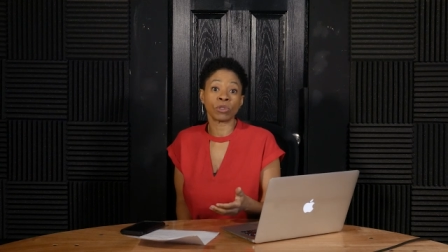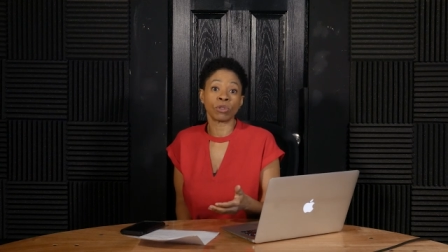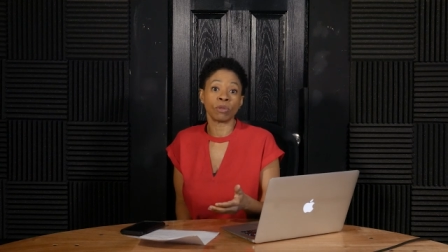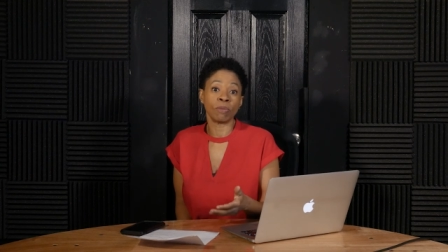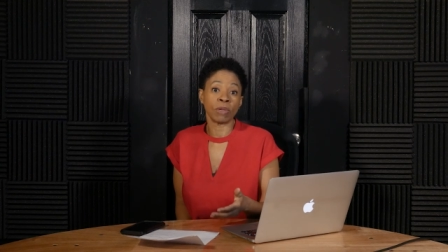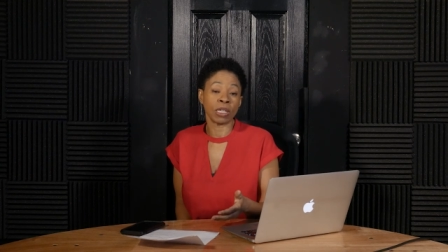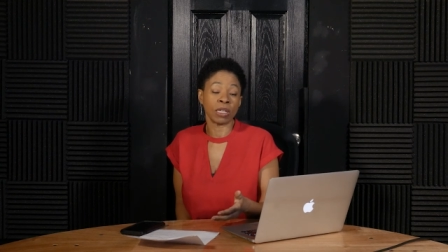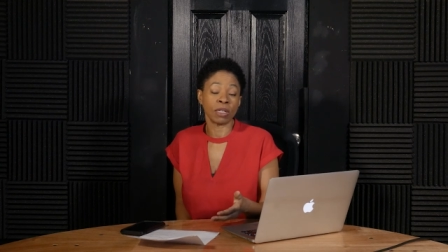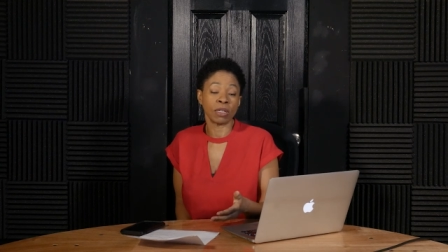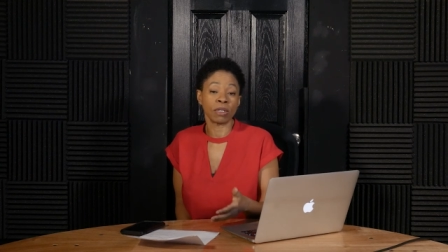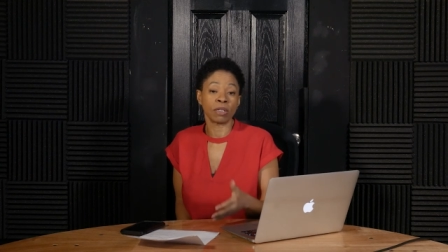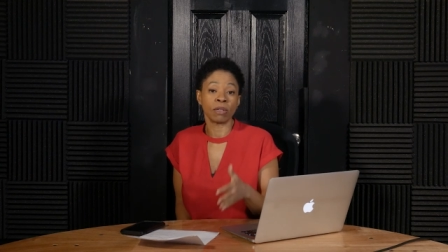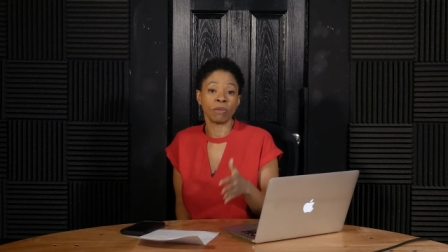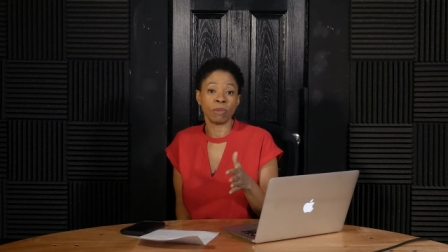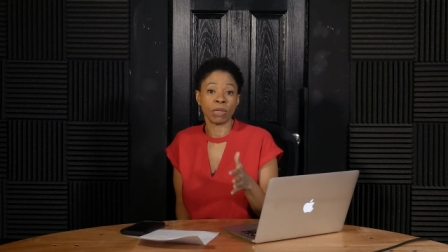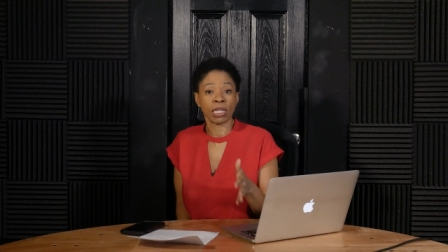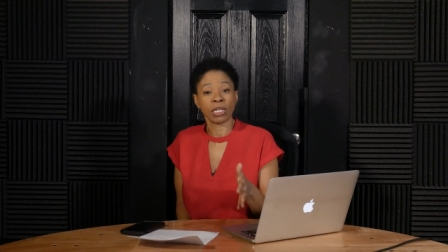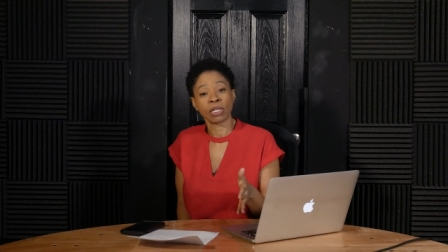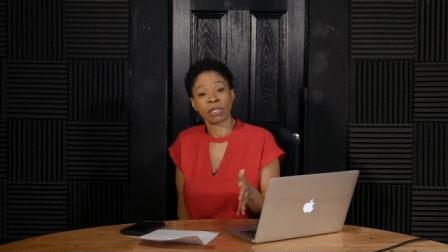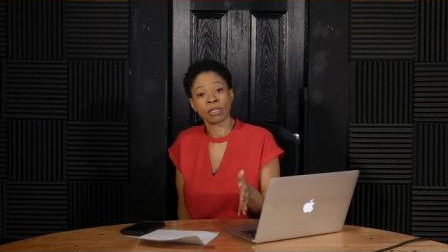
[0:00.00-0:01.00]
to meet
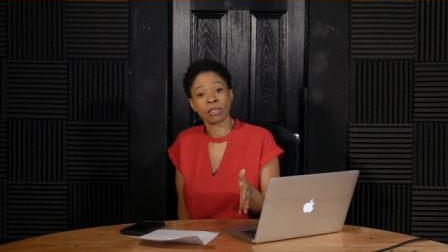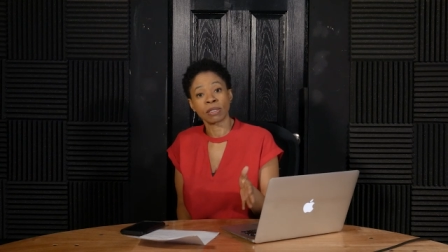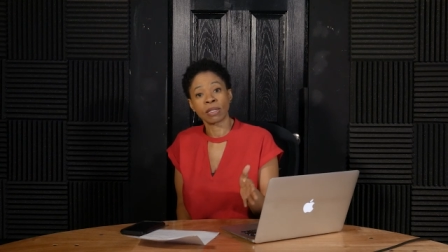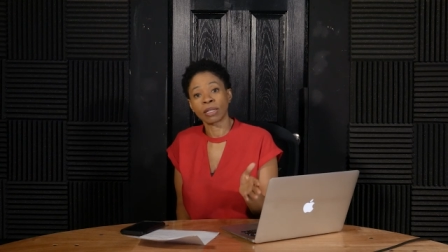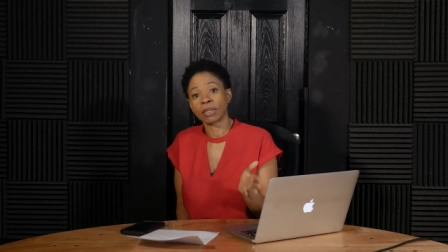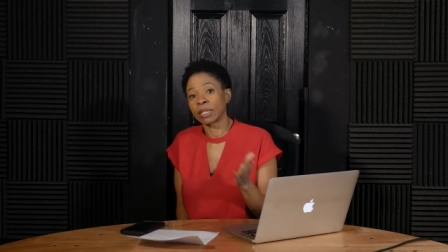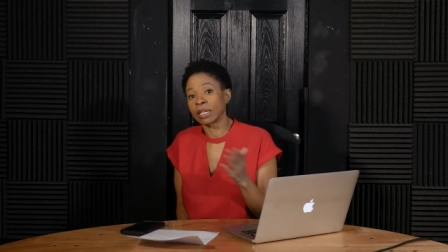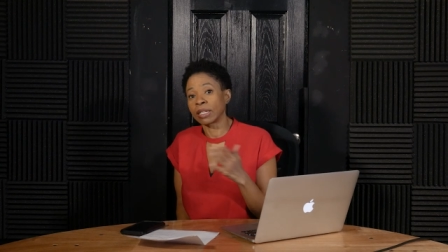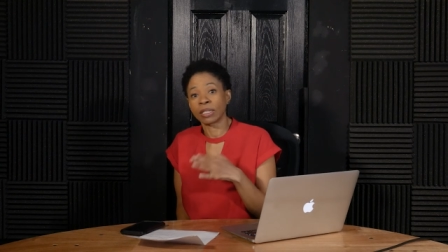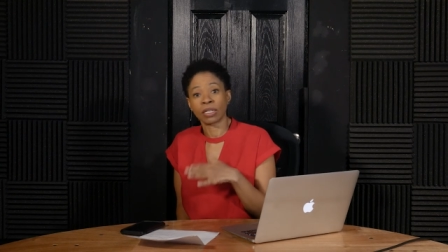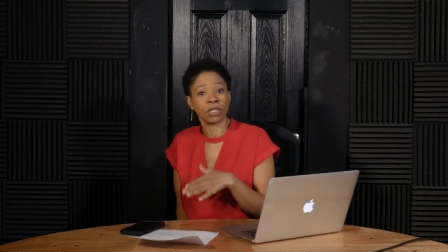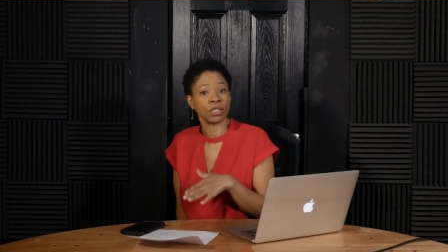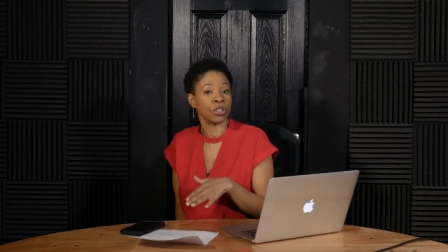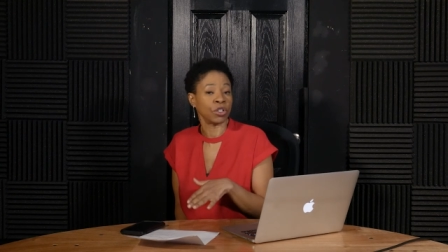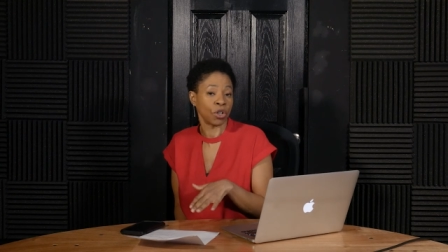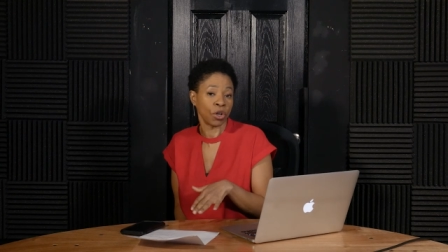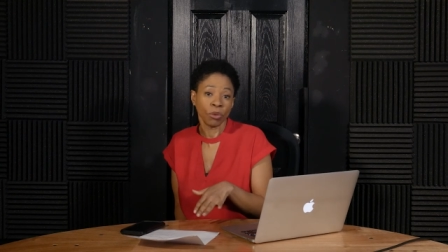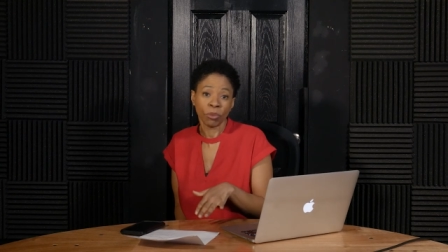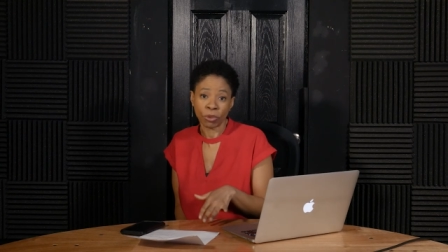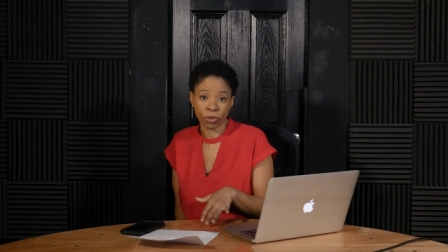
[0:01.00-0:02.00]
comedians that they didn't
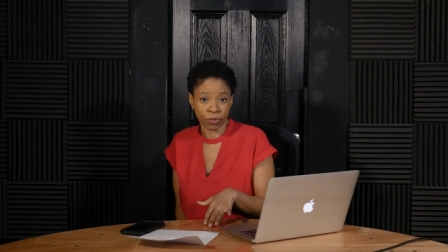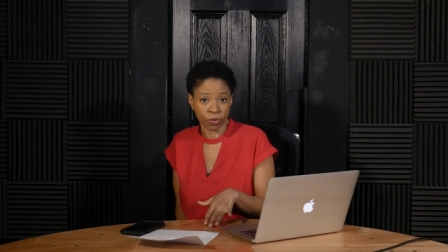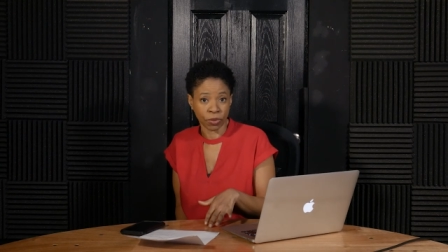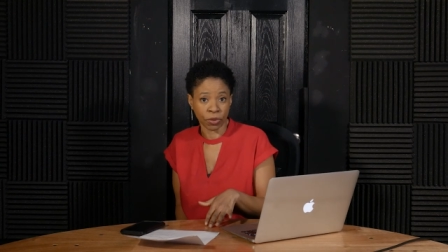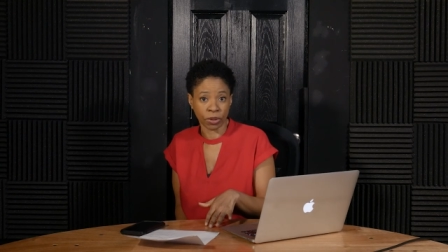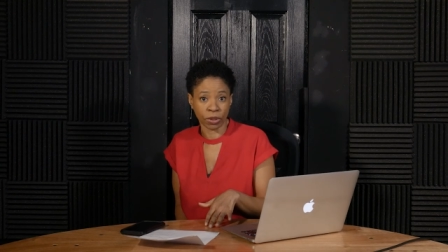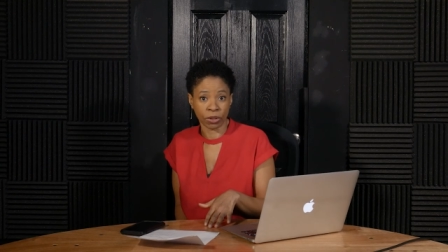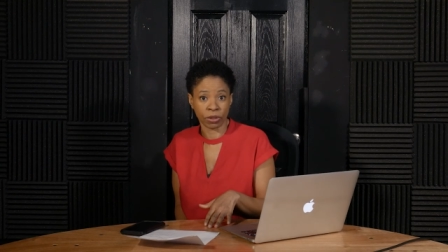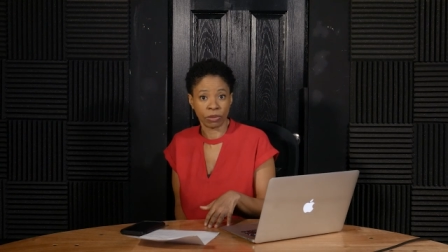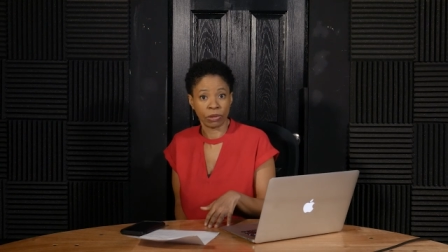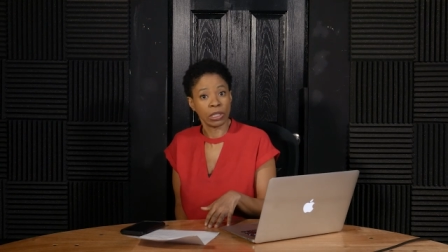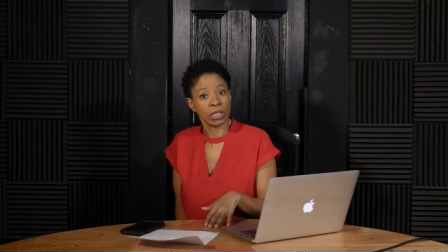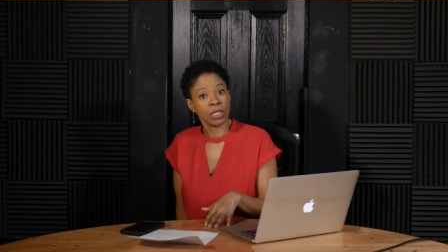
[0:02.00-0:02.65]
know before.